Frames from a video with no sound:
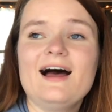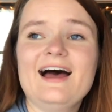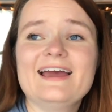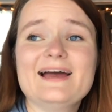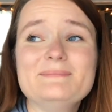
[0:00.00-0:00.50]

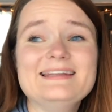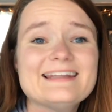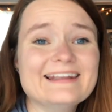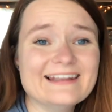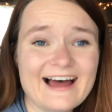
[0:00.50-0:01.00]
I am in
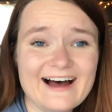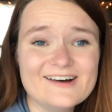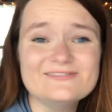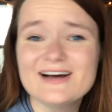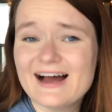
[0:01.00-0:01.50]

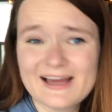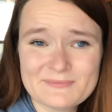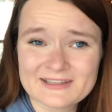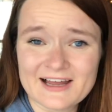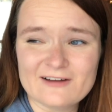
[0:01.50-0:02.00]
love. I
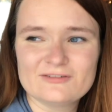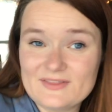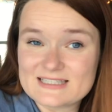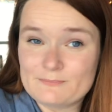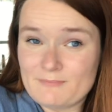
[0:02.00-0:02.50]
am in love.
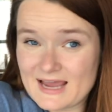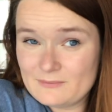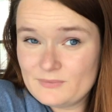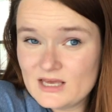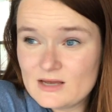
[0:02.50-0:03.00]
This
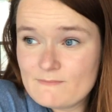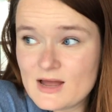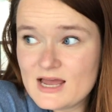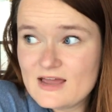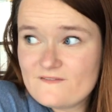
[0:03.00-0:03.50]
might be
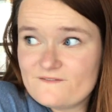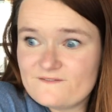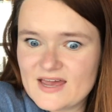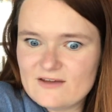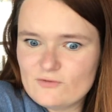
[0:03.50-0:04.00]
my
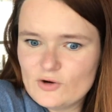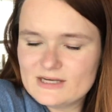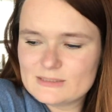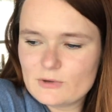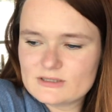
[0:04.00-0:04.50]

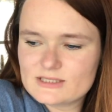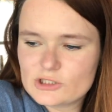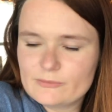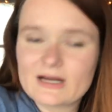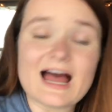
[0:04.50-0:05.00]
favorite Brown
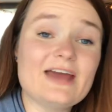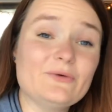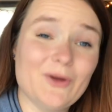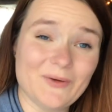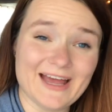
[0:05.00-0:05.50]
Sister book. I
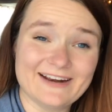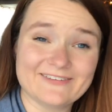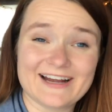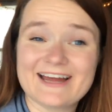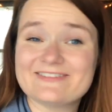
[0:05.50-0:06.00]
don't know yet.
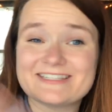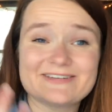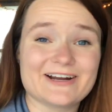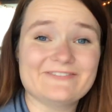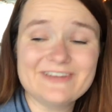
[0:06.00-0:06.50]
I have to see
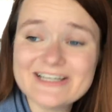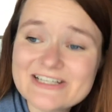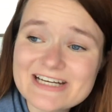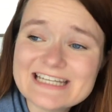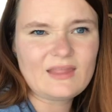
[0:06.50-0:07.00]
when I
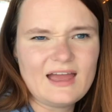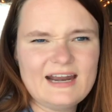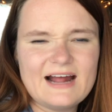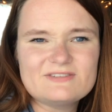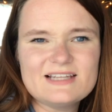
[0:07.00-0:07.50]
finish it. I'd
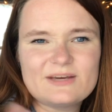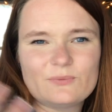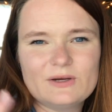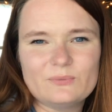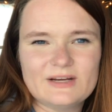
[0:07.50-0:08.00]
have to like
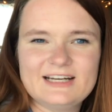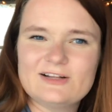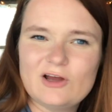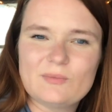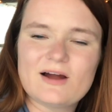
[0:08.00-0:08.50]
reread
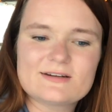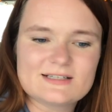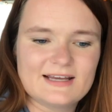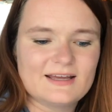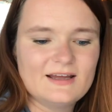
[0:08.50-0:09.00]
Chloe Brown
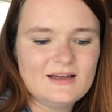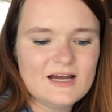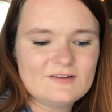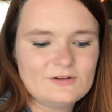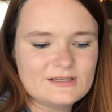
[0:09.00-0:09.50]
to like
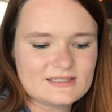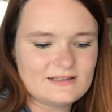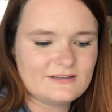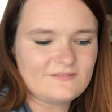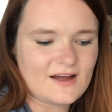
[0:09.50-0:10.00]
fully
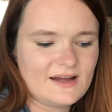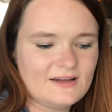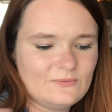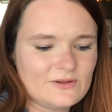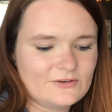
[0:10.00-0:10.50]

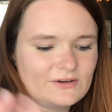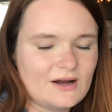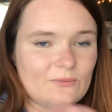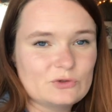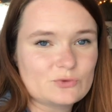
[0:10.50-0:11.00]
solidify whether or
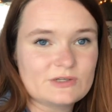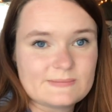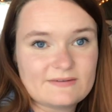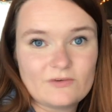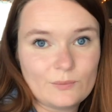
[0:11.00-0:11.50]
not which one's
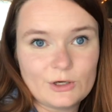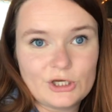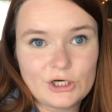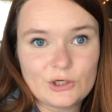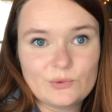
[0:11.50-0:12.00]
my favorite book,
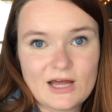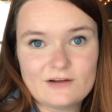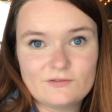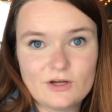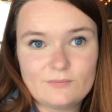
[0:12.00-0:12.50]
you know, out
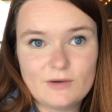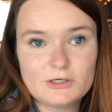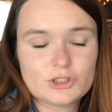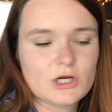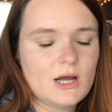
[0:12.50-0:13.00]
of the
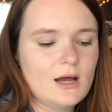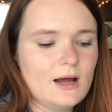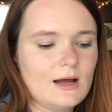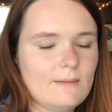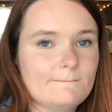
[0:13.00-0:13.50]
bunch.
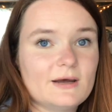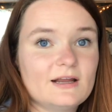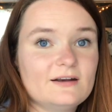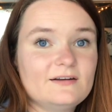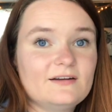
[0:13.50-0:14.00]
Um,
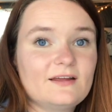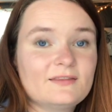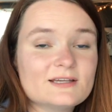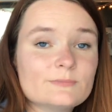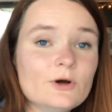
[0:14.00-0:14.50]
but
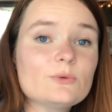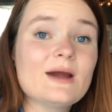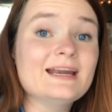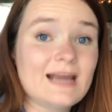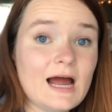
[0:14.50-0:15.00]
this book
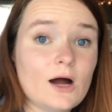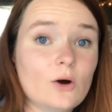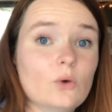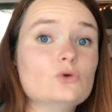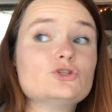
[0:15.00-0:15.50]
right
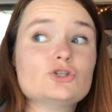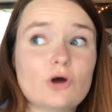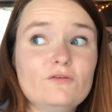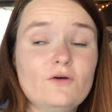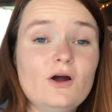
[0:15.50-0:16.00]
now,
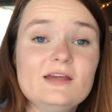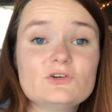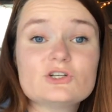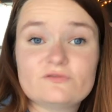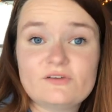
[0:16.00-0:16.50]
so far, even
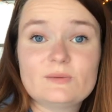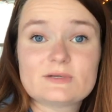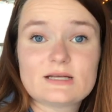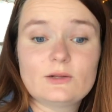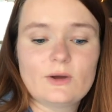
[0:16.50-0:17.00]
just
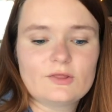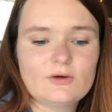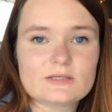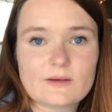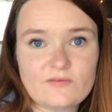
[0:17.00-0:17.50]
50% of the way through
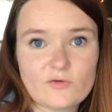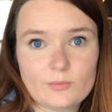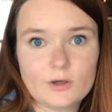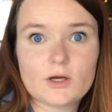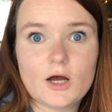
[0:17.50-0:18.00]
it, is my favorite
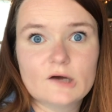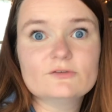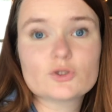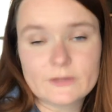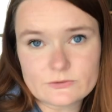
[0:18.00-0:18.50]
book of
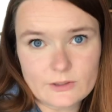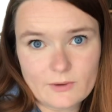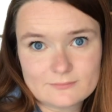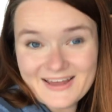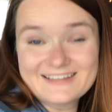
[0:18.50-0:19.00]

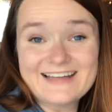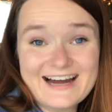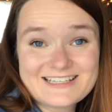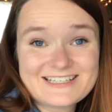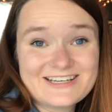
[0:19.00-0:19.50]
2021.
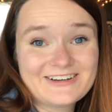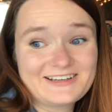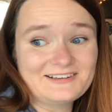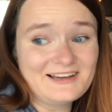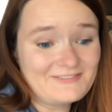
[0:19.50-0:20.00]
Last year, Get
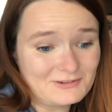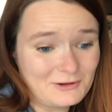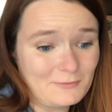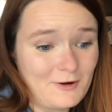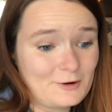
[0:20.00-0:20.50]
a Life,
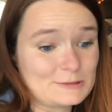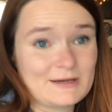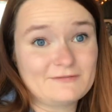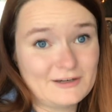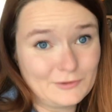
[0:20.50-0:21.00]
Chloe Brown is my
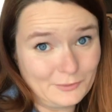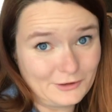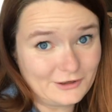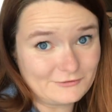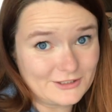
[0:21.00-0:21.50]
favorite
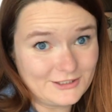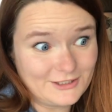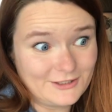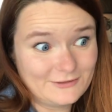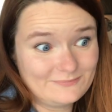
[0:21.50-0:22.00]
book of the year.